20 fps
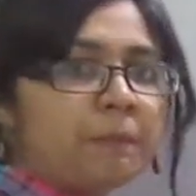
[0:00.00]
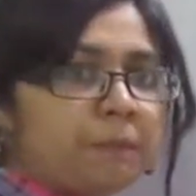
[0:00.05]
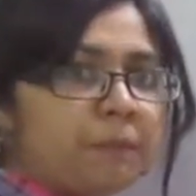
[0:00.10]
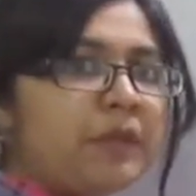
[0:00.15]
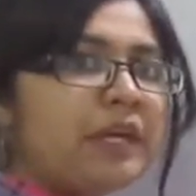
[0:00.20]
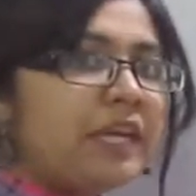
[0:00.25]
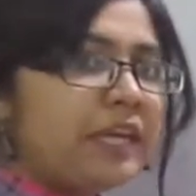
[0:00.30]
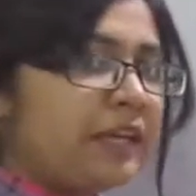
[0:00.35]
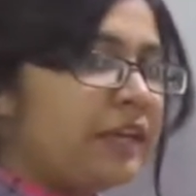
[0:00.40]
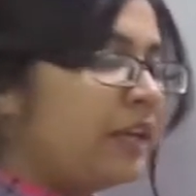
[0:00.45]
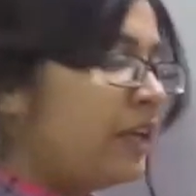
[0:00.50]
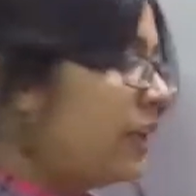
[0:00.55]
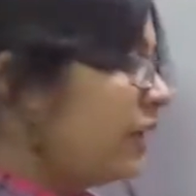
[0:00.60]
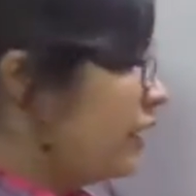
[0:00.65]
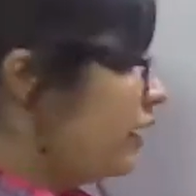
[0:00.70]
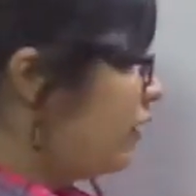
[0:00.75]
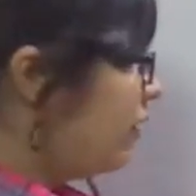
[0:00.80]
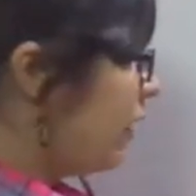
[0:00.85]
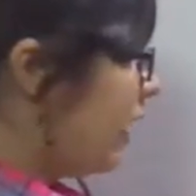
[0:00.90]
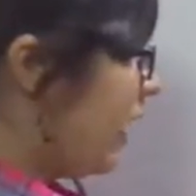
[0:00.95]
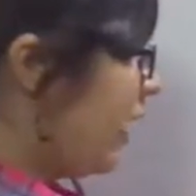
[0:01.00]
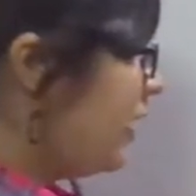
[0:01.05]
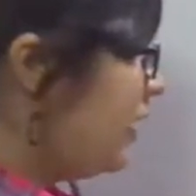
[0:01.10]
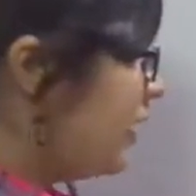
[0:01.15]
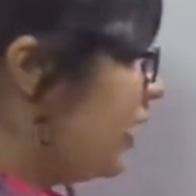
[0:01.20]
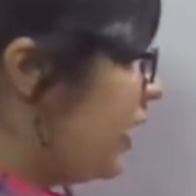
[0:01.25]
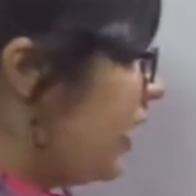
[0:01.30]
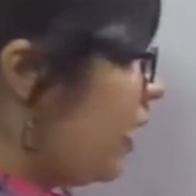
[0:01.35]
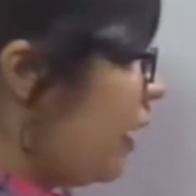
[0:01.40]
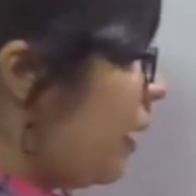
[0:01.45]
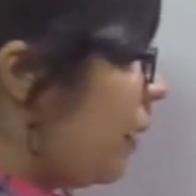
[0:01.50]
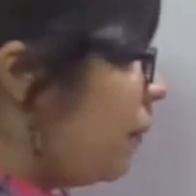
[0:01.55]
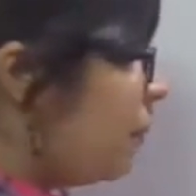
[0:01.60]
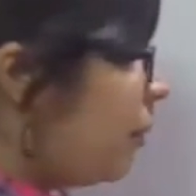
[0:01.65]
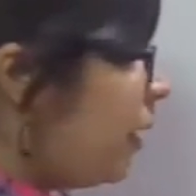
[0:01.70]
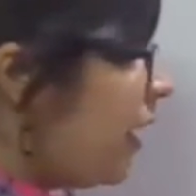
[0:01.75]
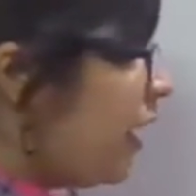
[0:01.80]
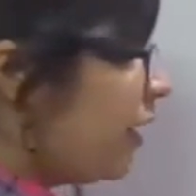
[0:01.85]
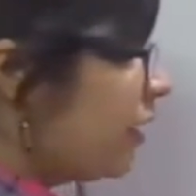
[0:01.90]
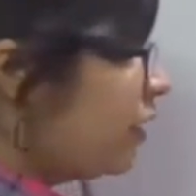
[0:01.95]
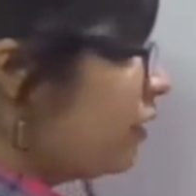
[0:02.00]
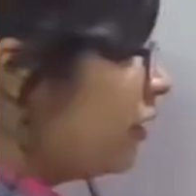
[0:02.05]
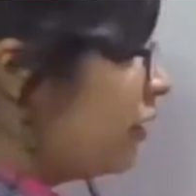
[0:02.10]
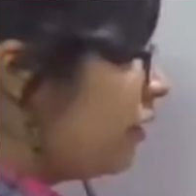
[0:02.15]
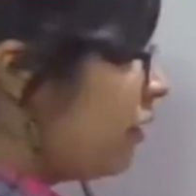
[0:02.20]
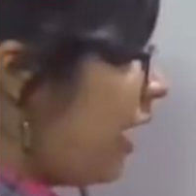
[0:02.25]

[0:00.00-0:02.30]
B, right? But